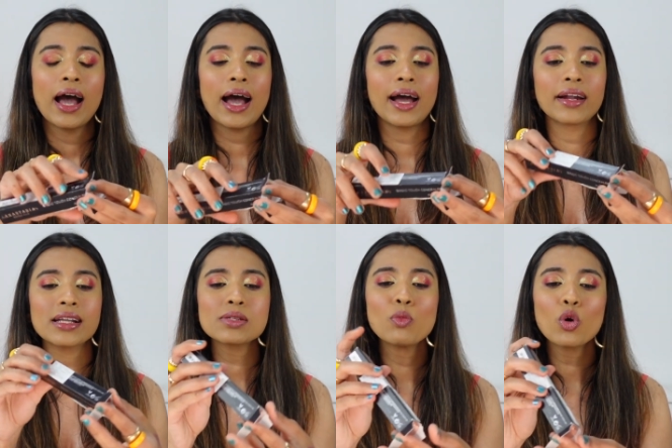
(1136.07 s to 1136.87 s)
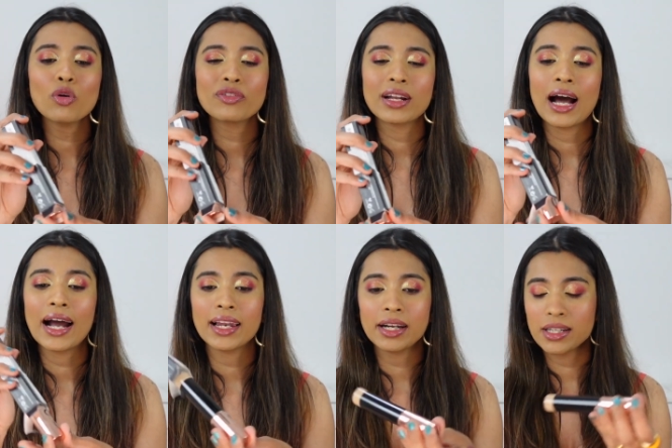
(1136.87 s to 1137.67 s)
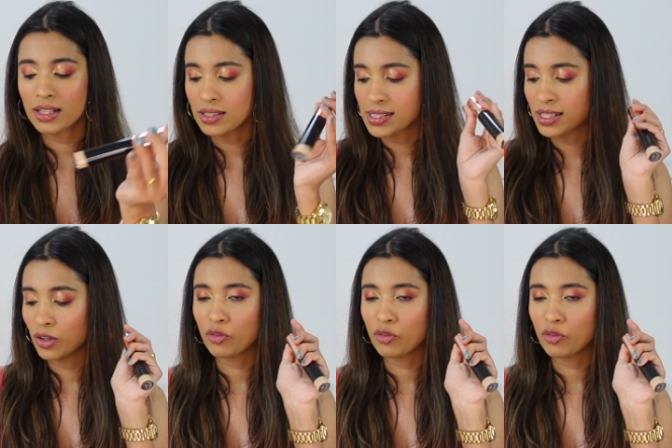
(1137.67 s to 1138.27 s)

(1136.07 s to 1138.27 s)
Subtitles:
and it's more of an highlighting concealer